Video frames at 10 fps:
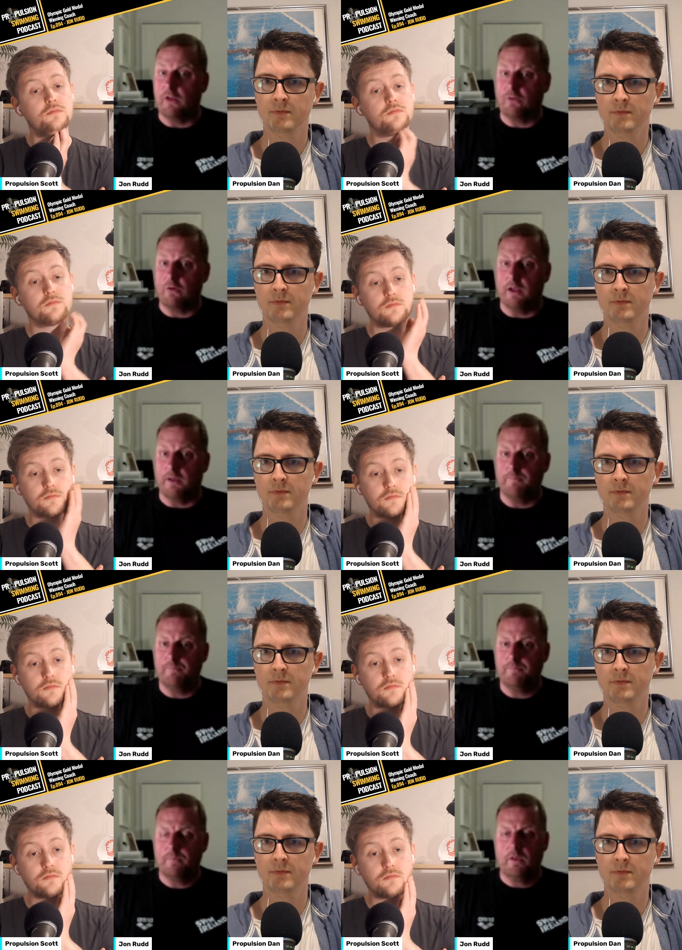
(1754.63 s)
Speaker 1: that's great.
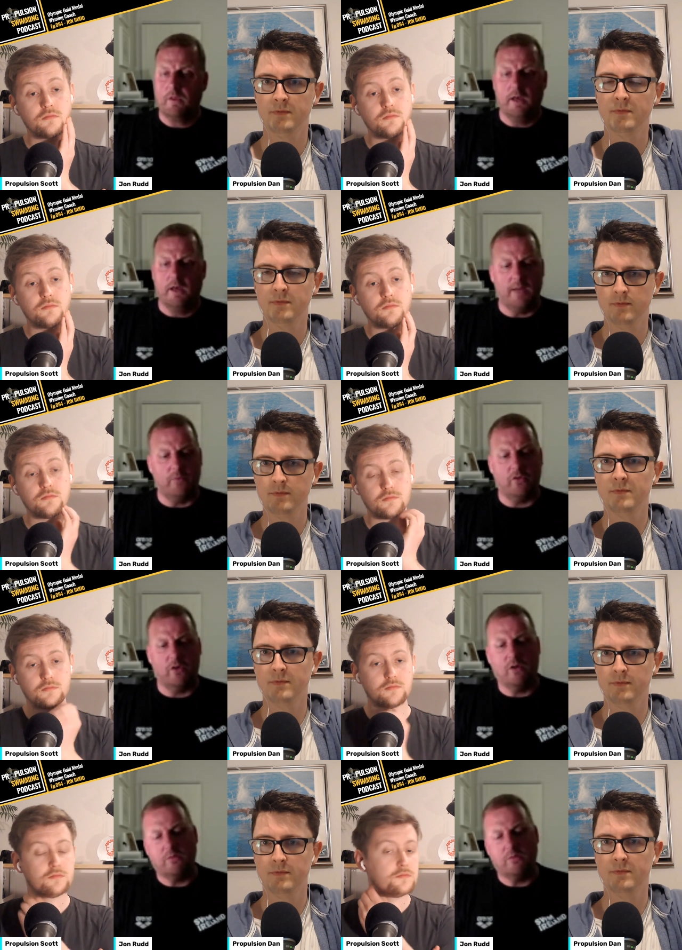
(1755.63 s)
Um,
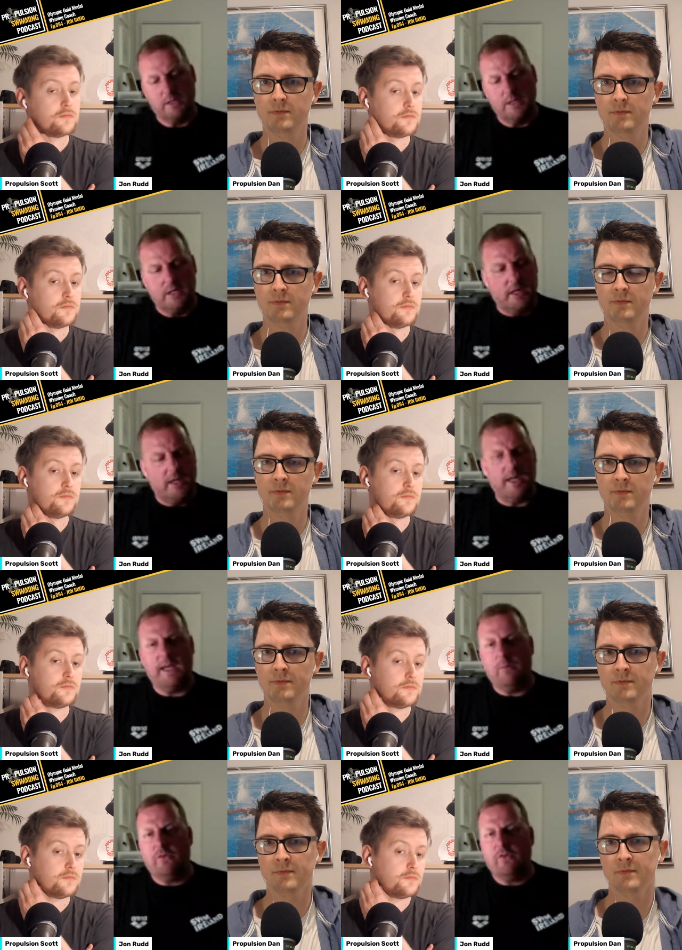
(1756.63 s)
so
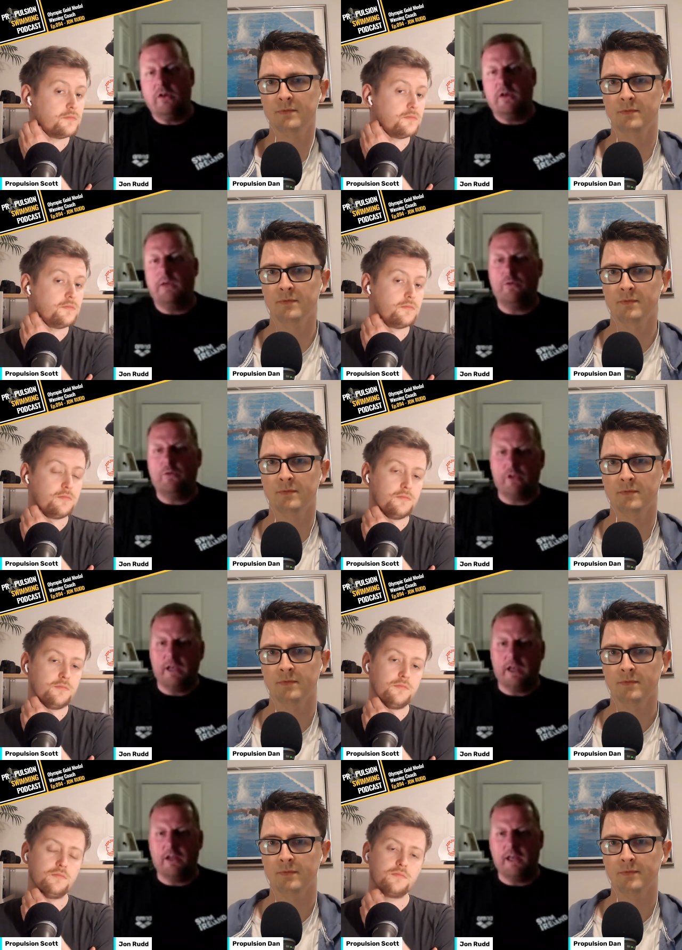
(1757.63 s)
it was a it was a
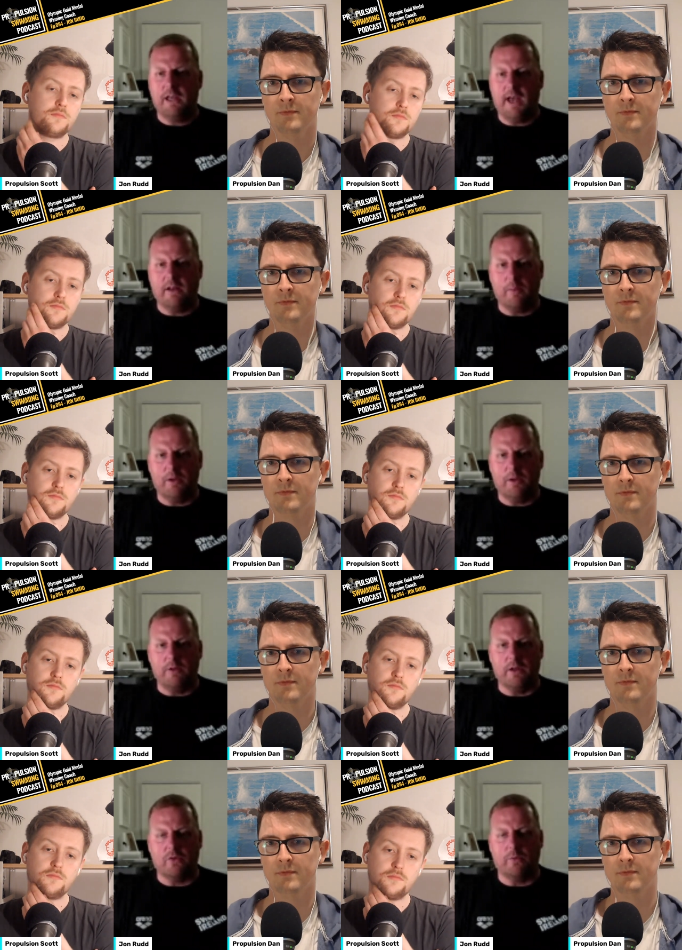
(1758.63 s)
yin and a yang that
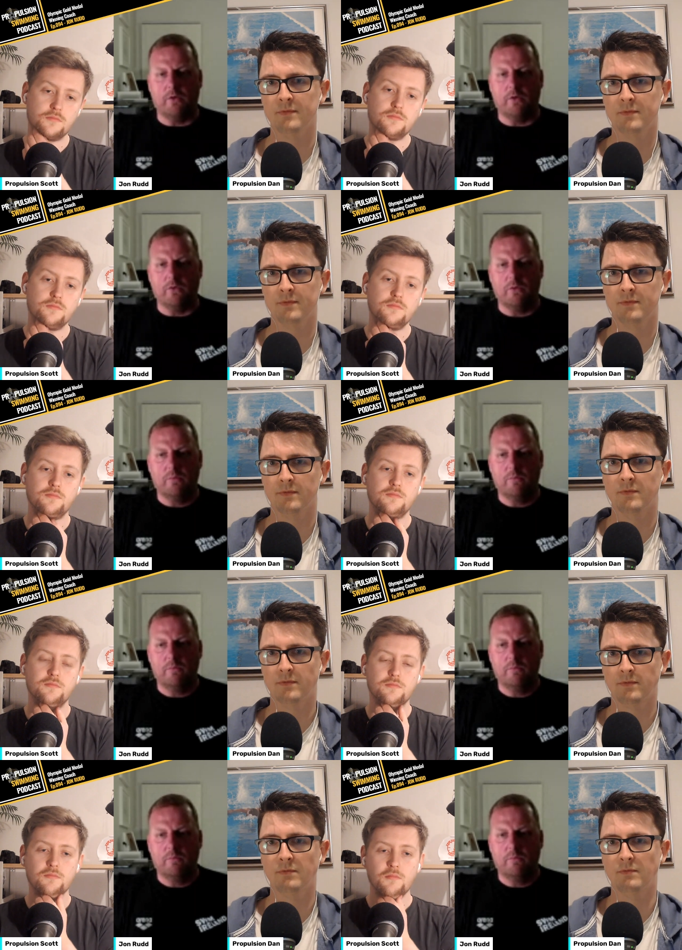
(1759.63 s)
period, I suppose.
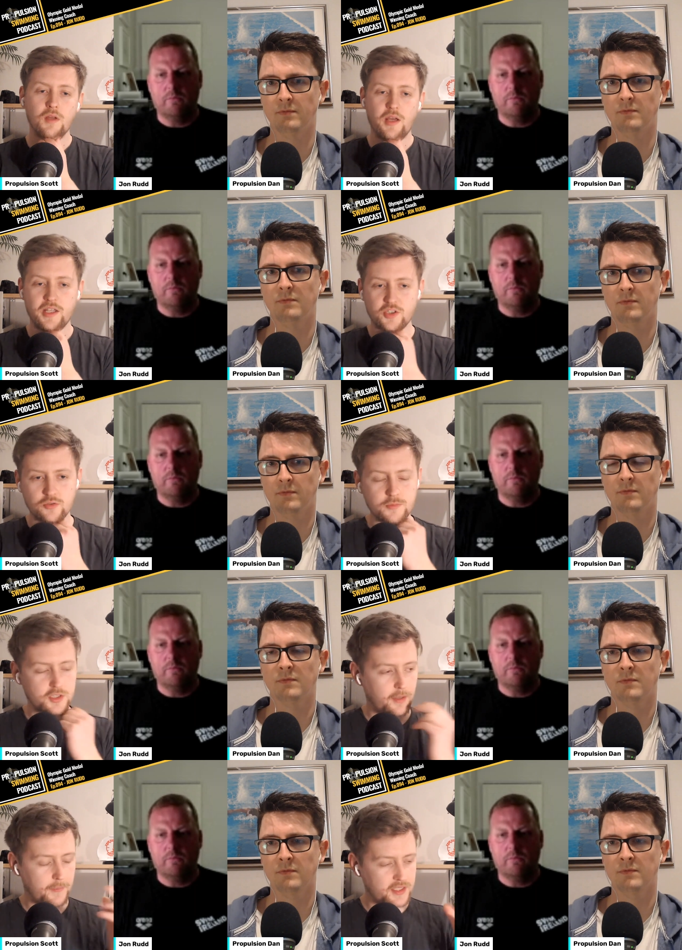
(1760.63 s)
Speaker 2: Mm. It's almost
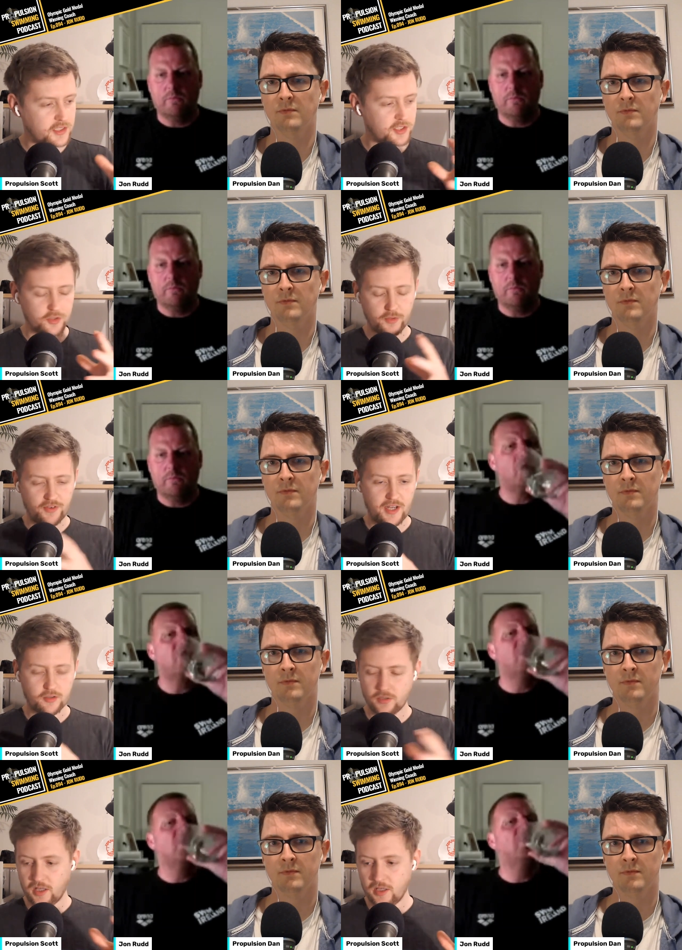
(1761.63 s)
that message that we've had
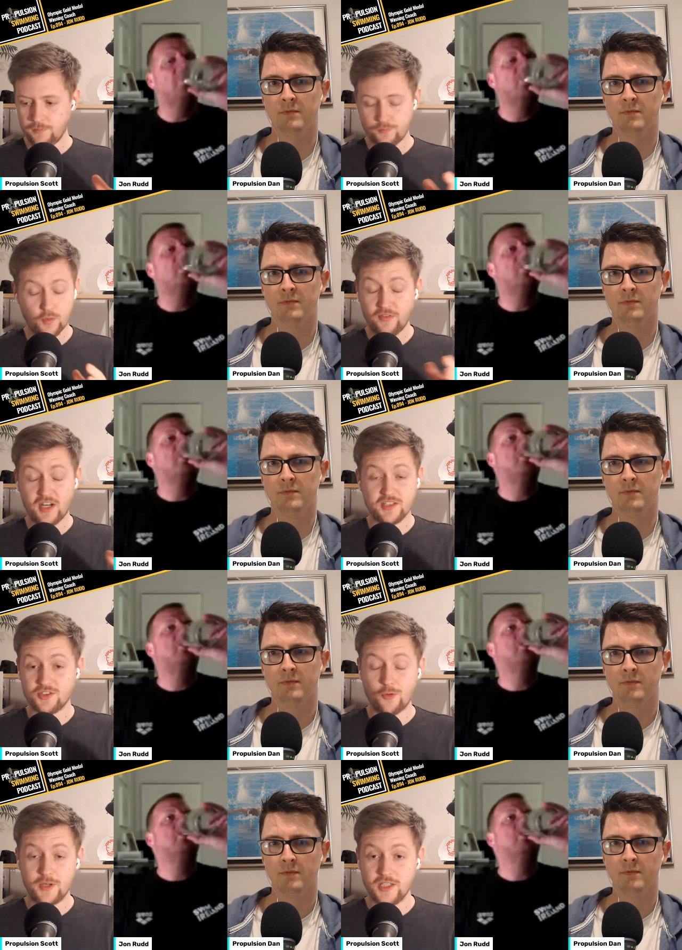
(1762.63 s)
on here. We've had it
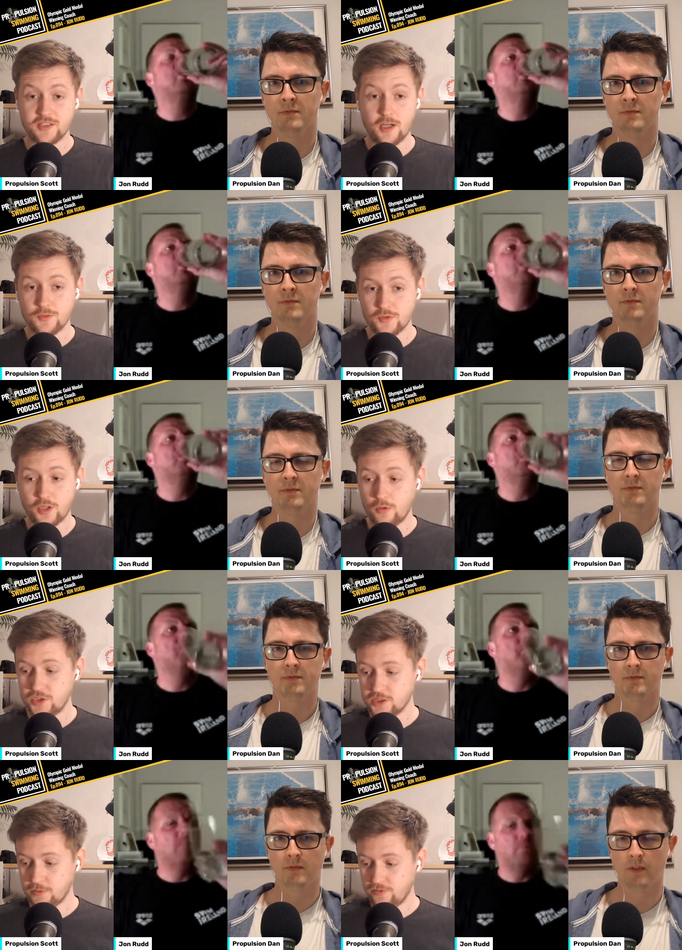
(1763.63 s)
so many times with
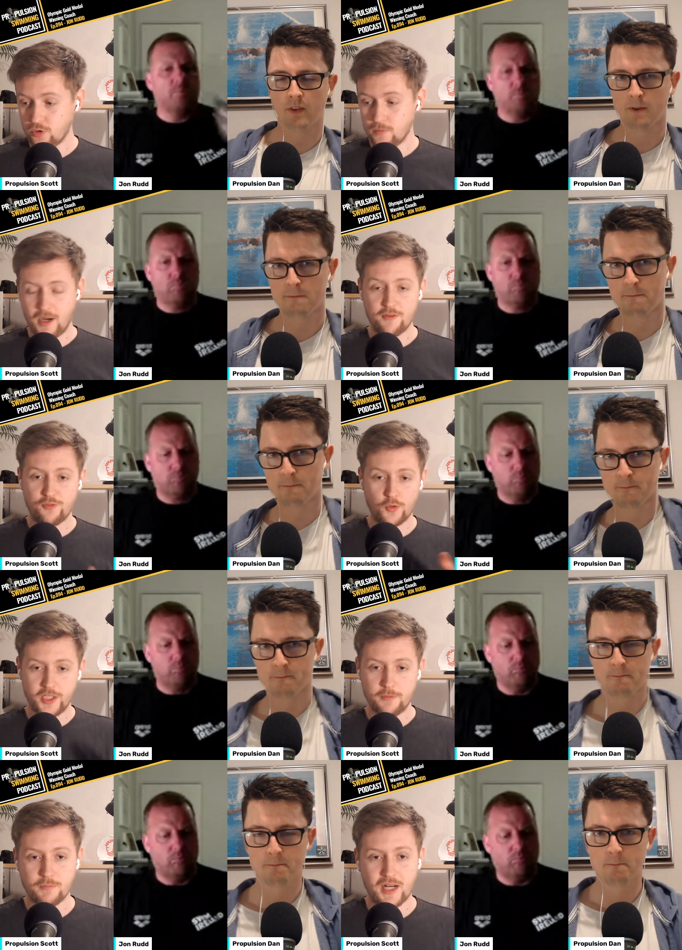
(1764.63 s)
coaches before about
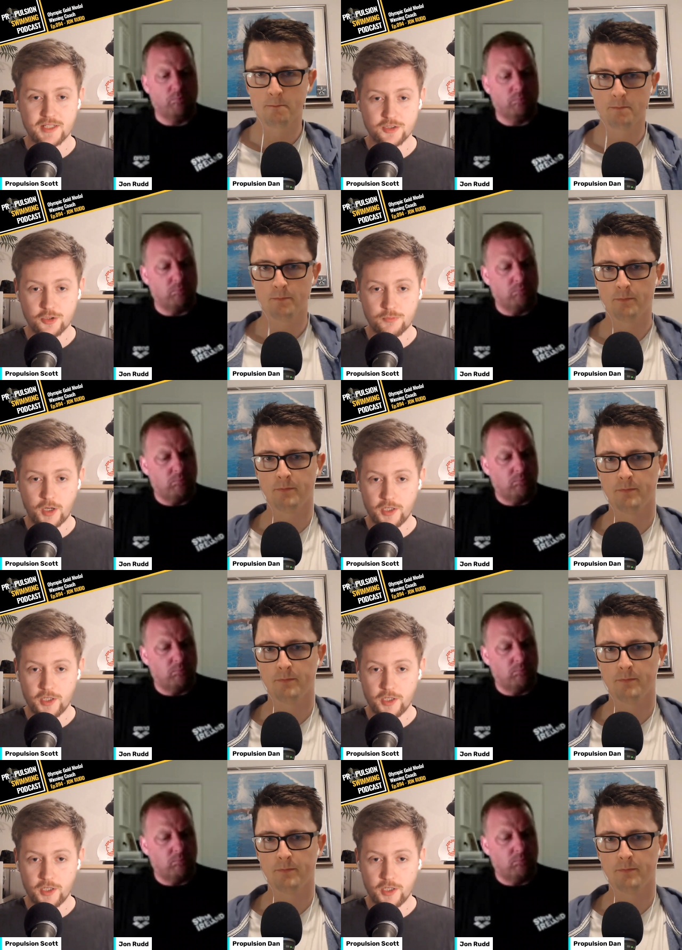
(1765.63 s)
avoiding plateau by